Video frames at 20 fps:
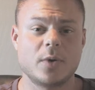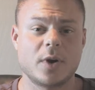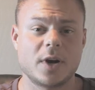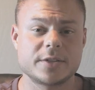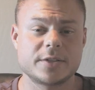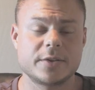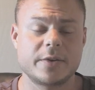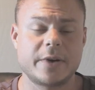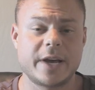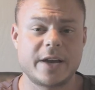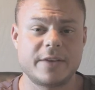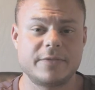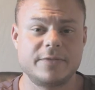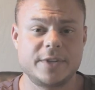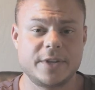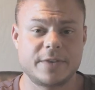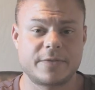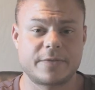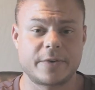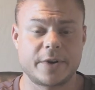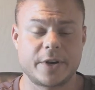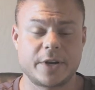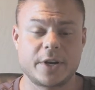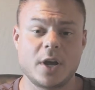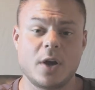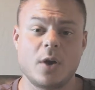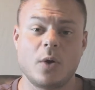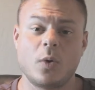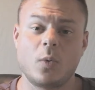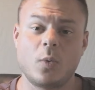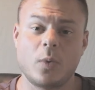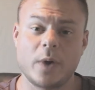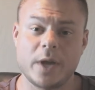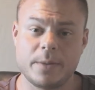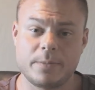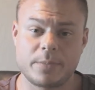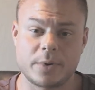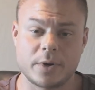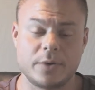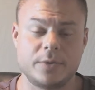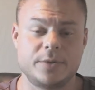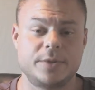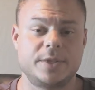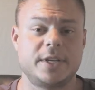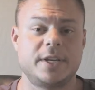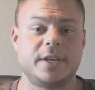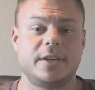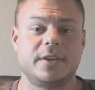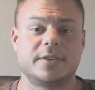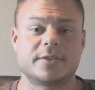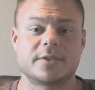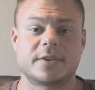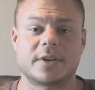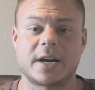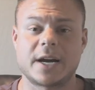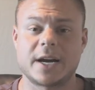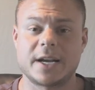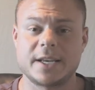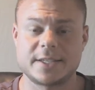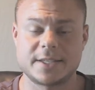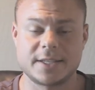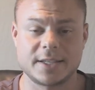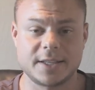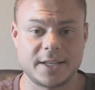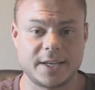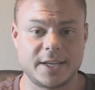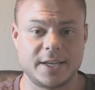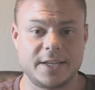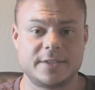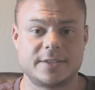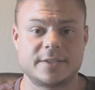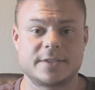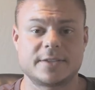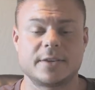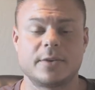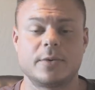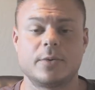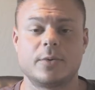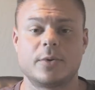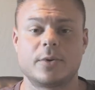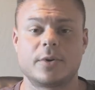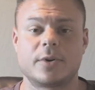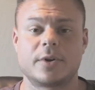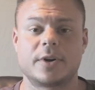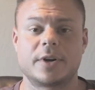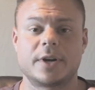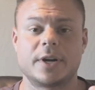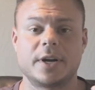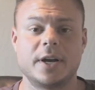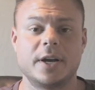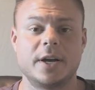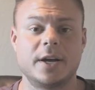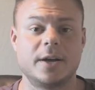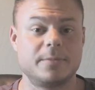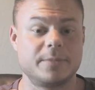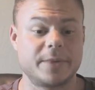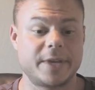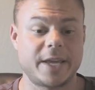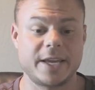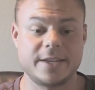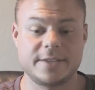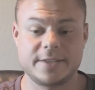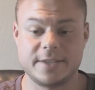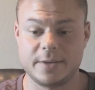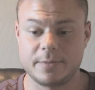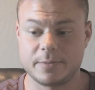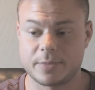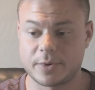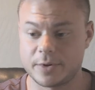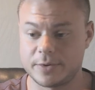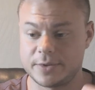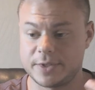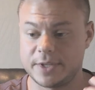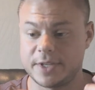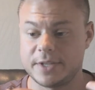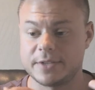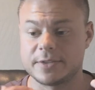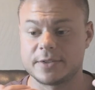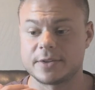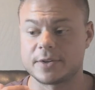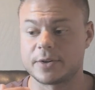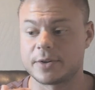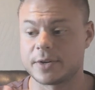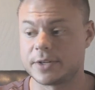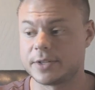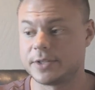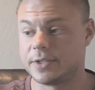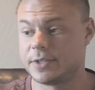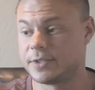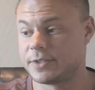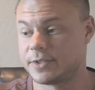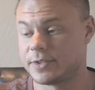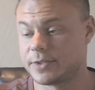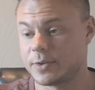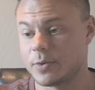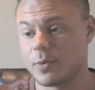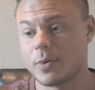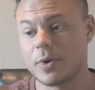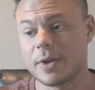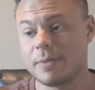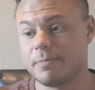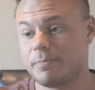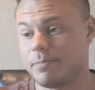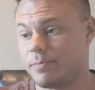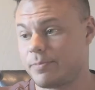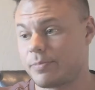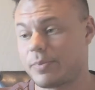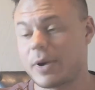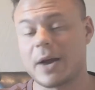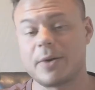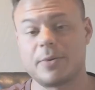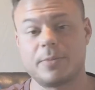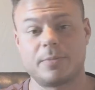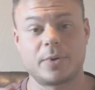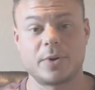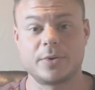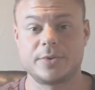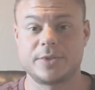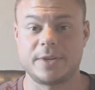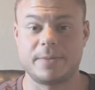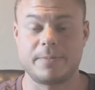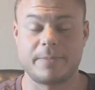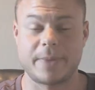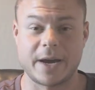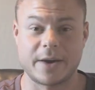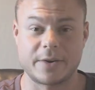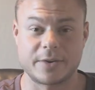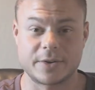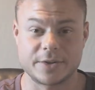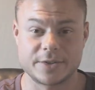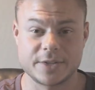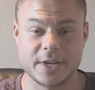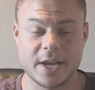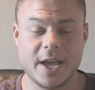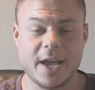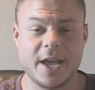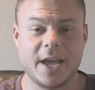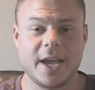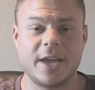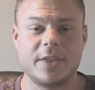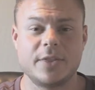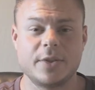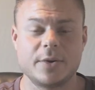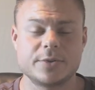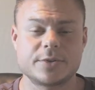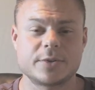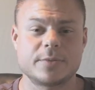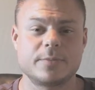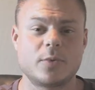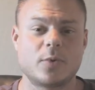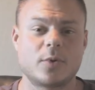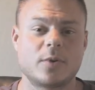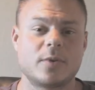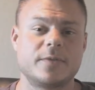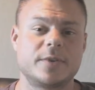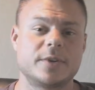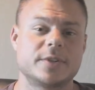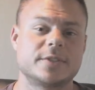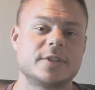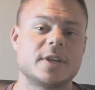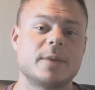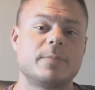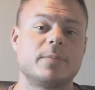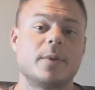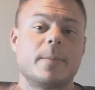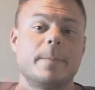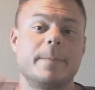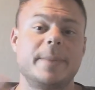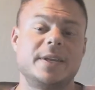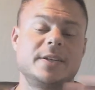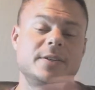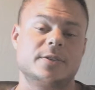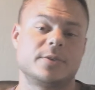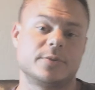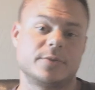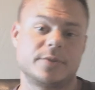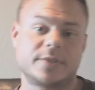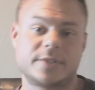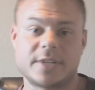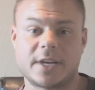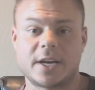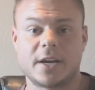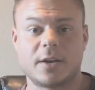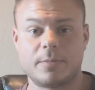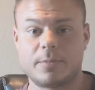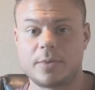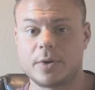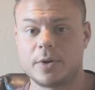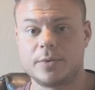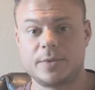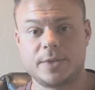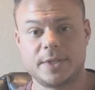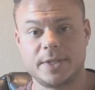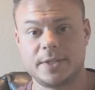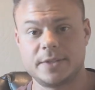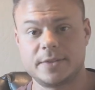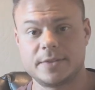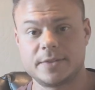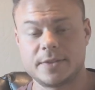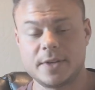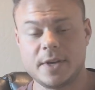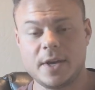also have different whey proteins or isolates or casein proteins or soy protein powders, and those are more of your supplemental style proteins.